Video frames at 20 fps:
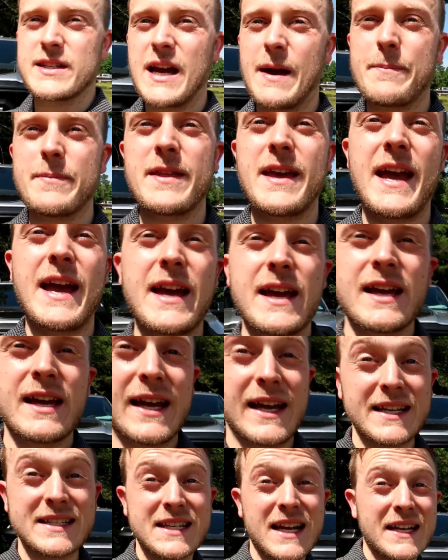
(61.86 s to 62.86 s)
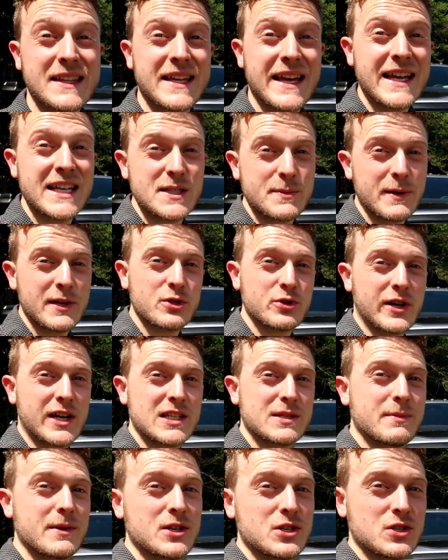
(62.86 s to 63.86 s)
top of that, it's got the 8-speed
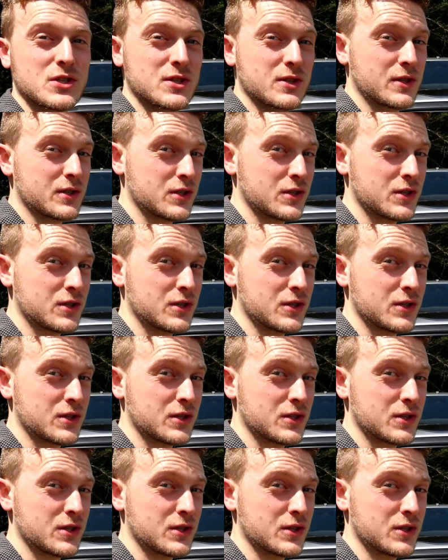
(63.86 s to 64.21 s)
transmission, so